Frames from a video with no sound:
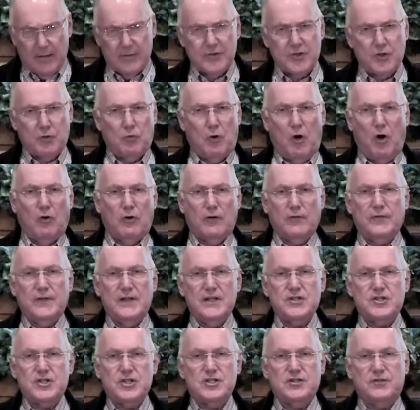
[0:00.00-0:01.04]
So, all of
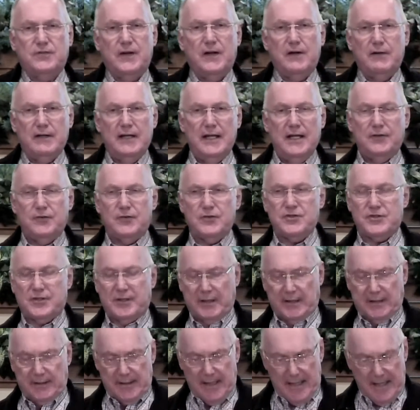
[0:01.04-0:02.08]
this is very
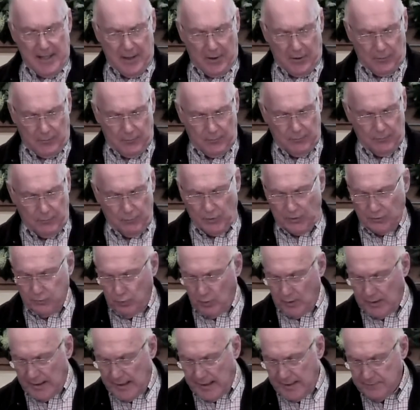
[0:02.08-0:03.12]
interesting. Now, with
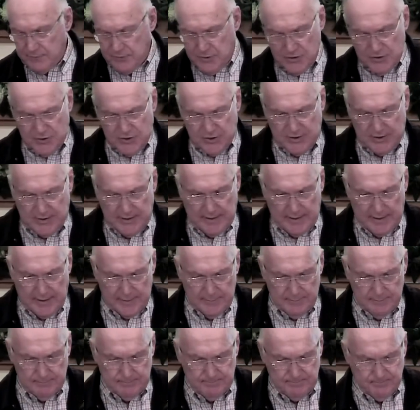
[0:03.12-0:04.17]
what I've just
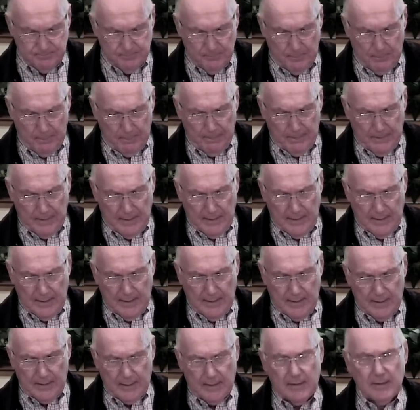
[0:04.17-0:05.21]
said,
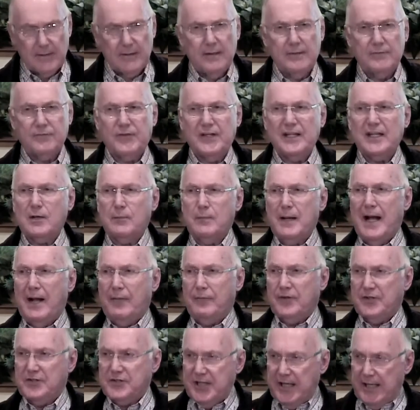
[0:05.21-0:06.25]
uh, think
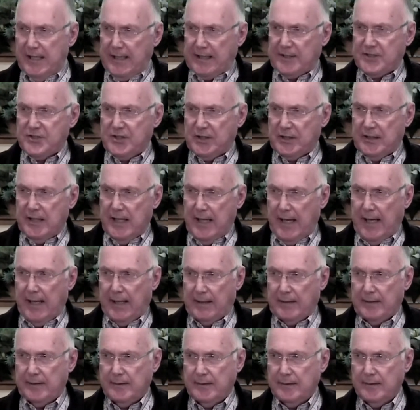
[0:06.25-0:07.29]
about the text
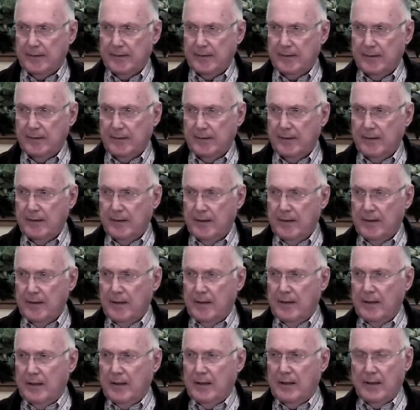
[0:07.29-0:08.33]
again.
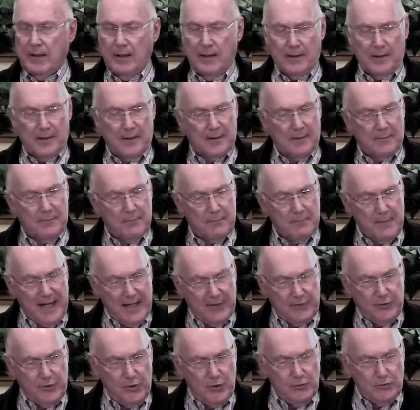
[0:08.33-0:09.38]
Uh,
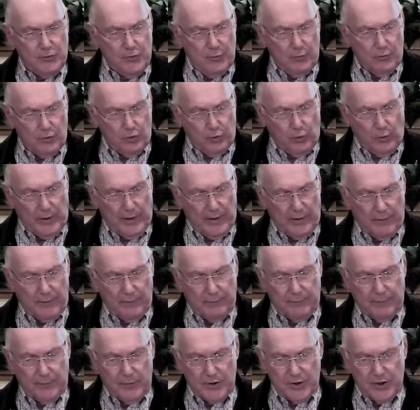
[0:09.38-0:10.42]
Matthew
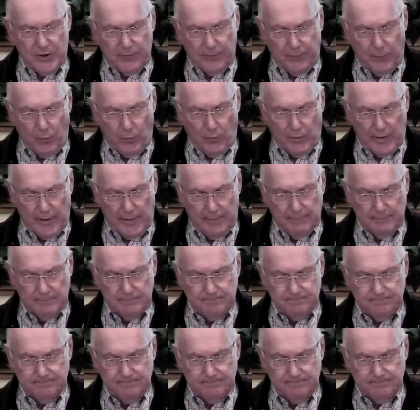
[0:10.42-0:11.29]
12, verse 40,